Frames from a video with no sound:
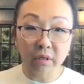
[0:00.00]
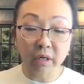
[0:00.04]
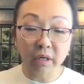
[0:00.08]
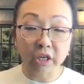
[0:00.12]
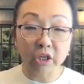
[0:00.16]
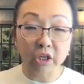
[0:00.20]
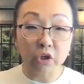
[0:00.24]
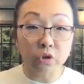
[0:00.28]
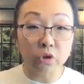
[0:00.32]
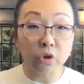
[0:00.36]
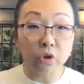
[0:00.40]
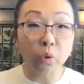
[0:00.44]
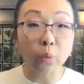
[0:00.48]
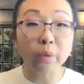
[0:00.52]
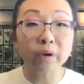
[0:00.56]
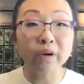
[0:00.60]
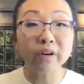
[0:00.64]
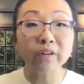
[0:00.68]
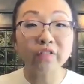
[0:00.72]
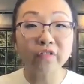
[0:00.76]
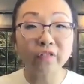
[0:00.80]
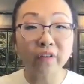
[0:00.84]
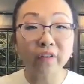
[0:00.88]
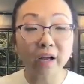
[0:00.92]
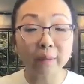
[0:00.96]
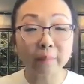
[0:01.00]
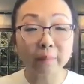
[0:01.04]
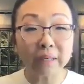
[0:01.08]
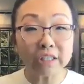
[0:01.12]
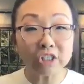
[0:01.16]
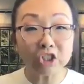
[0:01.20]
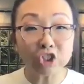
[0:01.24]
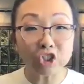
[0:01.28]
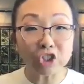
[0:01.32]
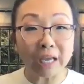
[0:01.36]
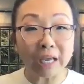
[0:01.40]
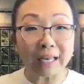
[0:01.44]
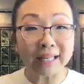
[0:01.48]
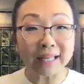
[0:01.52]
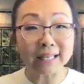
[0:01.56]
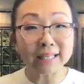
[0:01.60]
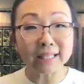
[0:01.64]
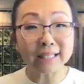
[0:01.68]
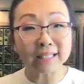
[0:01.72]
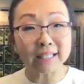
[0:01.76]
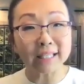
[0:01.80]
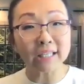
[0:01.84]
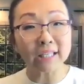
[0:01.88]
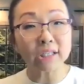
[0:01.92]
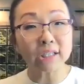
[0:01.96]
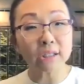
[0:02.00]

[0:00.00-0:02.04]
You know where to find me, Jenny C.